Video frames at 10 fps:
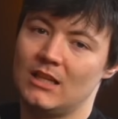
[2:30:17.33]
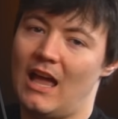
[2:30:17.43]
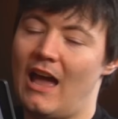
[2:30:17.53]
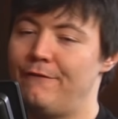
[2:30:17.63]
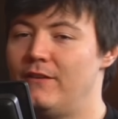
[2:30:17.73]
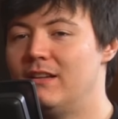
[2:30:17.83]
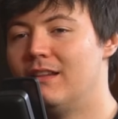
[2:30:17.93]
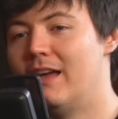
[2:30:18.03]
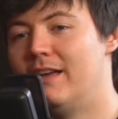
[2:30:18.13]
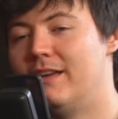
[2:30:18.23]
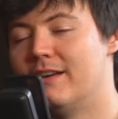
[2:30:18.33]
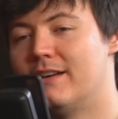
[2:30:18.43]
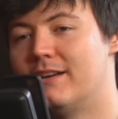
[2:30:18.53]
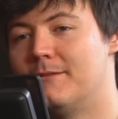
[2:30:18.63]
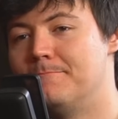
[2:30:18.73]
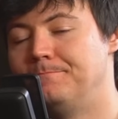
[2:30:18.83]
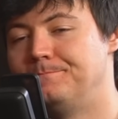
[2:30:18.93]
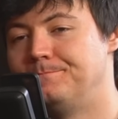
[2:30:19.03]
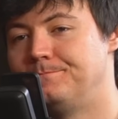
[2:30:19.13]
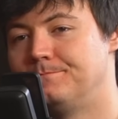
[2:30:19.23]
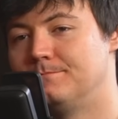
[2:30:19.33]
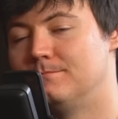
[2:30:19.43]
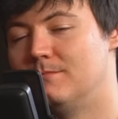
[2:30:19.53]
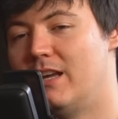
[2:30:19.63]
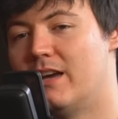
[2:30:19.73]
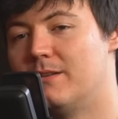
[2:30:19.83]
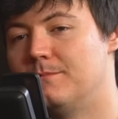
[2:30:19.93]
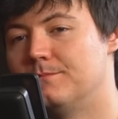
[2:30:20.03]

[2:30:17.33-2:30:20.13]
I feel like yeah,